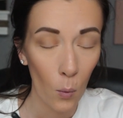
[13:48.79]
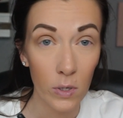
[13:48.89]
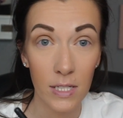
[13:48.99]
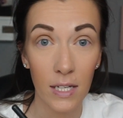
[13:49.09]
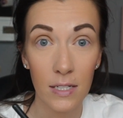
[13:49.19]

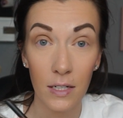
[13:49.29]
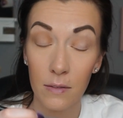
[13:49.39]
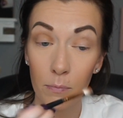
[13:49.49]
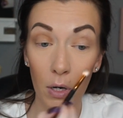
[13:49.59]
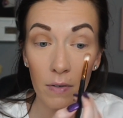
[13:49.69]
Was
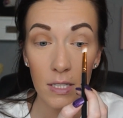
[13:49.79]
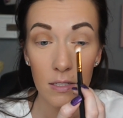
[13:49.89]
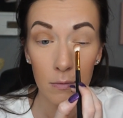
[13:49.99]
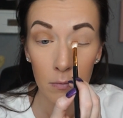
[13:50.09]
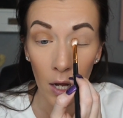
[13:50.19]
it
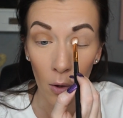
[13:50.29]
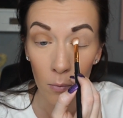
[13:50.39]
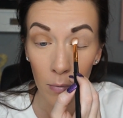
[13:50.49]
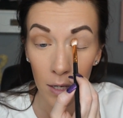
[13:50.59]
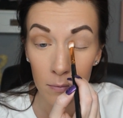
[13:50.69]
perfect? No,
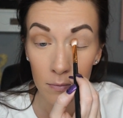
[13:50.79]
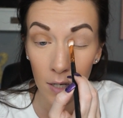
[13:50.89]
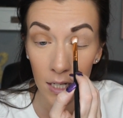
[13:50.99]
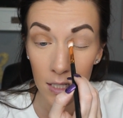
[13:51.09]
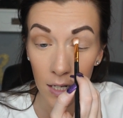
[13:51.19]
but
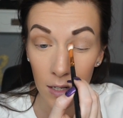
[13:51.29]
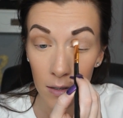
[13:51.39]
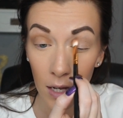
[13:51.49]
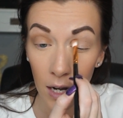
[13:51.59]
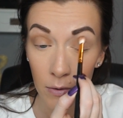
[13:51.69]
I did
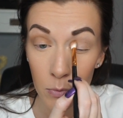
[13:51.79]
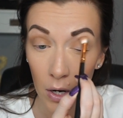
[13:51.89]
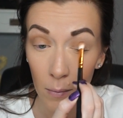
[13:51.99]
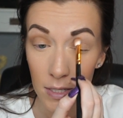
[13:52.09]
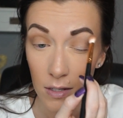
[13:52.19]
it and I was
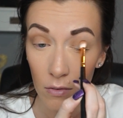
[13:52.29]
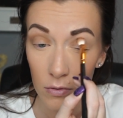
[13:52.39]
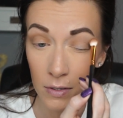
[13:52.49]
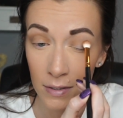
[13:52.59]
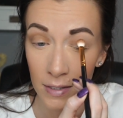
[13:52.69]
proud of
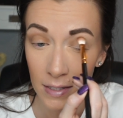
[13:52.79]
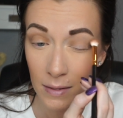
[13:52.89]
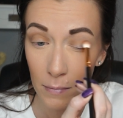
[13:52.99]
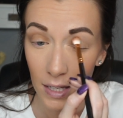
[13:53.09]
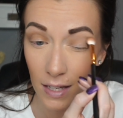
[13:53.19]
myself
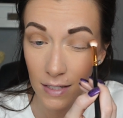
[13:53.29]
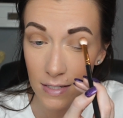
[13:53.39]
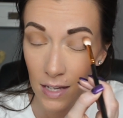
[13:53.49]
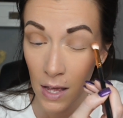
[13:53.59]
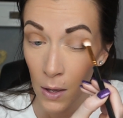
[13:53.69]

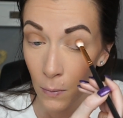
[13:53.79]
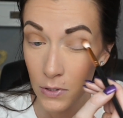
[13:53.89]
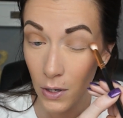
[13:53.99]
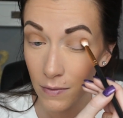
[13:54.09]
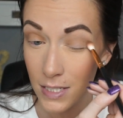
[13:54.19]
because we
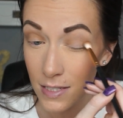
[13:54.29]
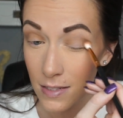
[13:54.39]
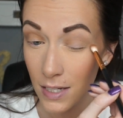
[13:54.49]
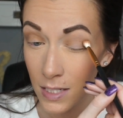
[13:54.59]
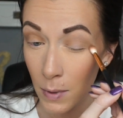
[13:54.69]
do have a
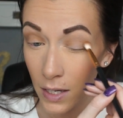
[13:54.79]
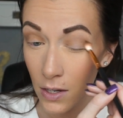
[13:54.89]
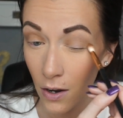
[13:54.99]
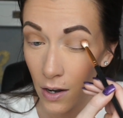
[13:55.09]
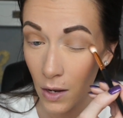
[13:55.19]
decent sized
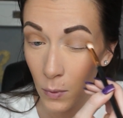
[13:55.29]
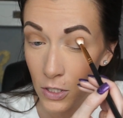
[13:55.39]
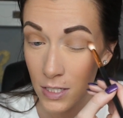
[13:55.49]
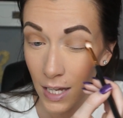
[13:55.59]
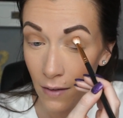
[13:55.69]
backyard and we
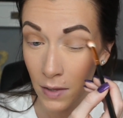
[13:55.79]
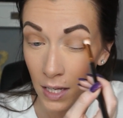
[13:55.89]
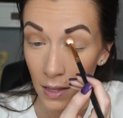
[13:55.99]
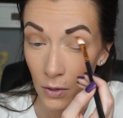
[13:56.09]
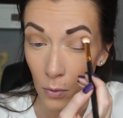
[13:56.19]
just have
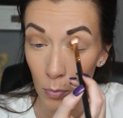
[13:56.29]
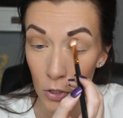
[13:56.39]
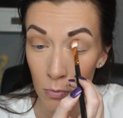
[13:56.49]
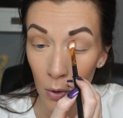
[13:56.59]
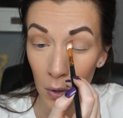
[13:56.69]
like a little
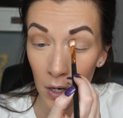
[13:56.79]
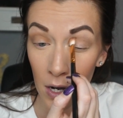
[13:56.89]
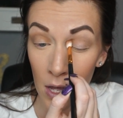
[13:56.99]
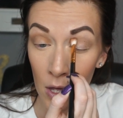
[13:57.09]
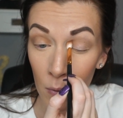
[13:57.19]
push mower.
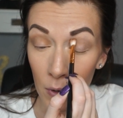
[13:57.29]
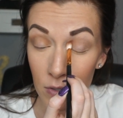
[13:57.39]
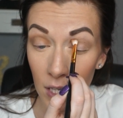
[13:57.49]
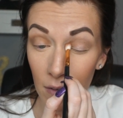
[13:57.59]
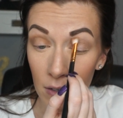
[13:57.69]
We
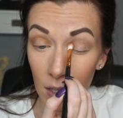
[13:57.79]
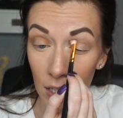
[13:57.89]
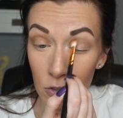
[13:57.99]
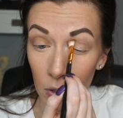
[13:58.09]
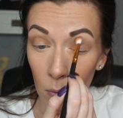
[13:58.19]
used to have an
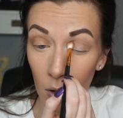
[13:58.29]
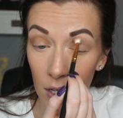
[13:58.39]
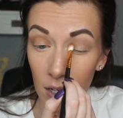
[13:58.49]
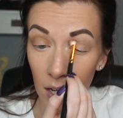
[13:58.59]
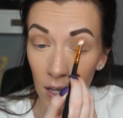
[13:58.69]
electric
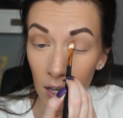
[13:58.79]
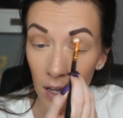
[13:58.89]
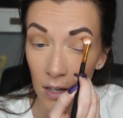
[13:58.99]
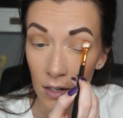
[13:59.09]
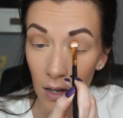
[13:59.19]
one
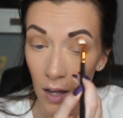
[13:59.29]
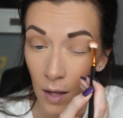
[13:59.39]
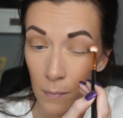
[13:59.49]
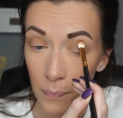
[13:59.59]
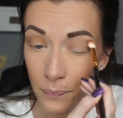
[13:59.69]

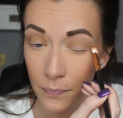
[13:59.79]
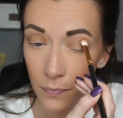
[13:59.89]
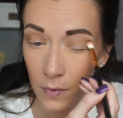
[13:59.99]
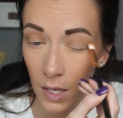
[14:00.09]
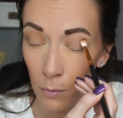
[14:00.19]
and
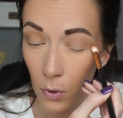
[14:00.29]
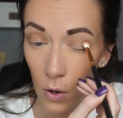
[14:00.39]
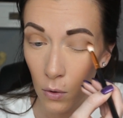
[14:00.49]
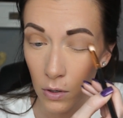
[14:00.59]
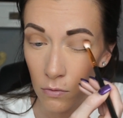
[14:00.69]
it
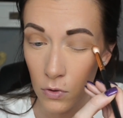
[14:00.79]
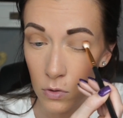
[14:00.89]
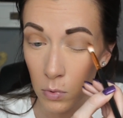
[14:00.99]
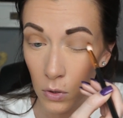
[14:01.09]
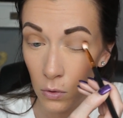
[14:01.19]
broke, or the fuse
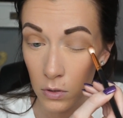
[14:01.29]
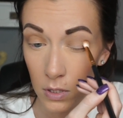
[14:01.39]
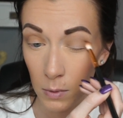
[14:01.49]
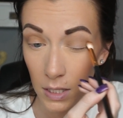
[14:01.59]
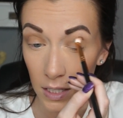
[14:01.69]
blew or
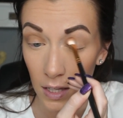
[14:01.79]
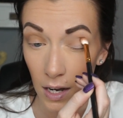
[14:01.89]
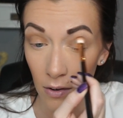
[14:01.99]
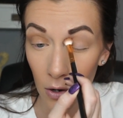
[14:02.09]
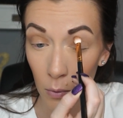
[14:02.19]
something like that.
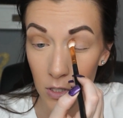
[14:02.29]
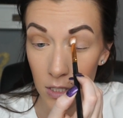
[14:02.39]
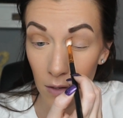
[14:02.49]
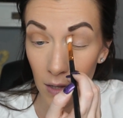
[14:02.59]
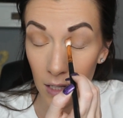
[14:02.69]
I don't know. We just
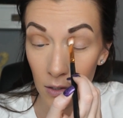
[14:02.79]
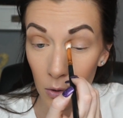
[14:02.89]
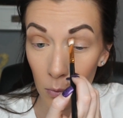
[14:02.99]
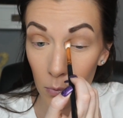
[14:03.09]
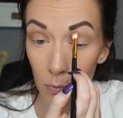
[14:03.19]
have like a
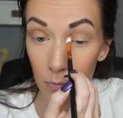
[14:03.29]
little